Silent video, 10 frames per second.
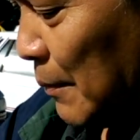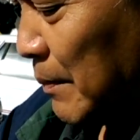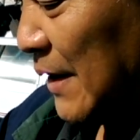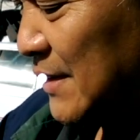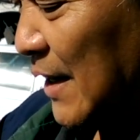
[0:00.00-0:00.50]

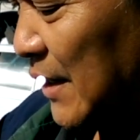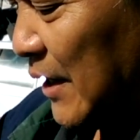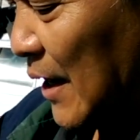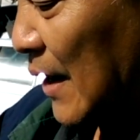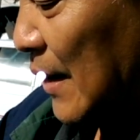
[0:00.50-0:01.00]
basically
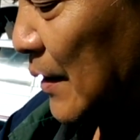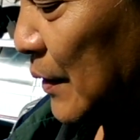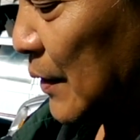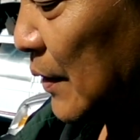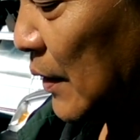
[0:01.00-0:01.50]

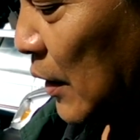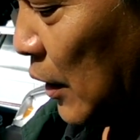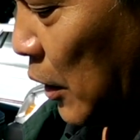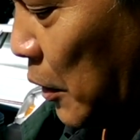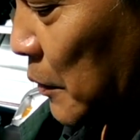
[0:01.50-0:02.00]

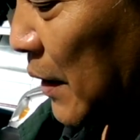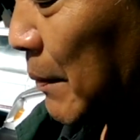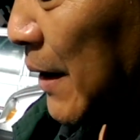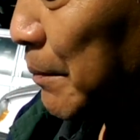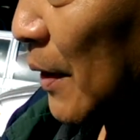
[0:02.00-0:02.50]
the
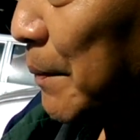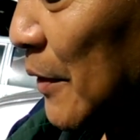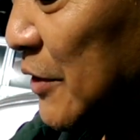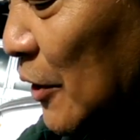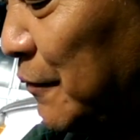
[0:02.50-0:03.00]
main
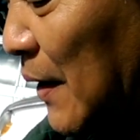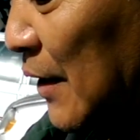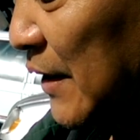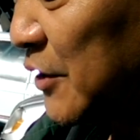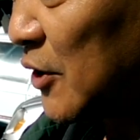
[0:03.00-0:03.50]
purpose of
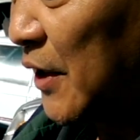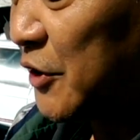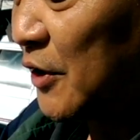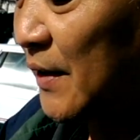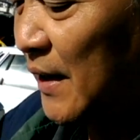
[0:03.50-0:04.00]
our
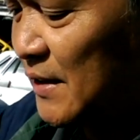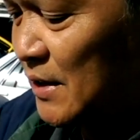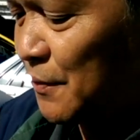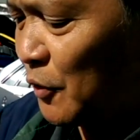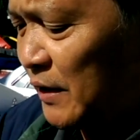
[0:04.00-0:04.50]
installation in this
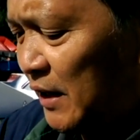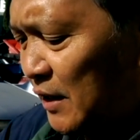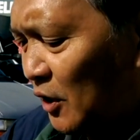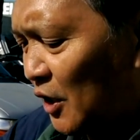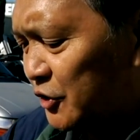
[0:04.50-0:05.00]
is for the
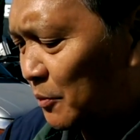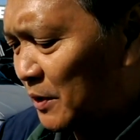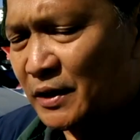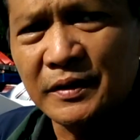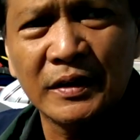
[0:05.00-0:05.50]

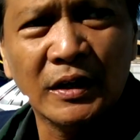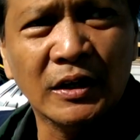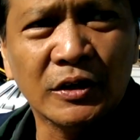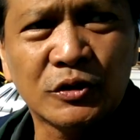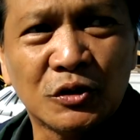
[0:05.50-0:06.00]
customer
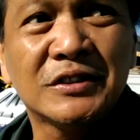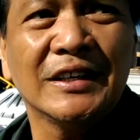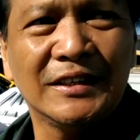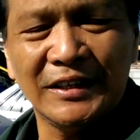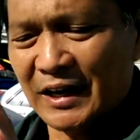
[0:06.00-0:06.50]
to
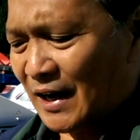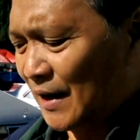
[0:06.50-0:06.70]
see the